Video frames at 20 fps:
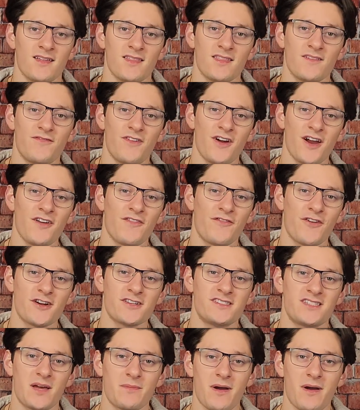The very
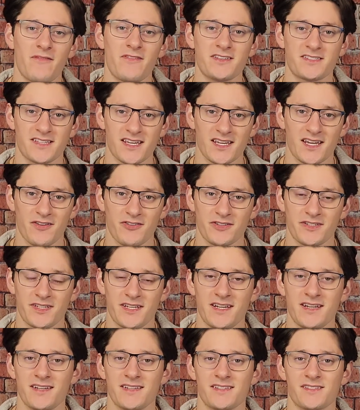first step of a skincare
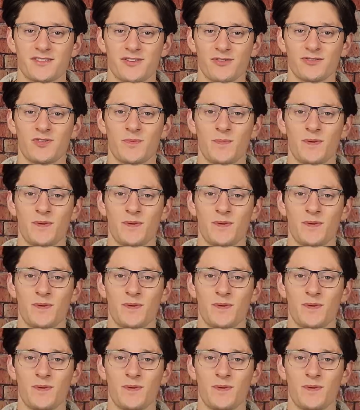routine is going to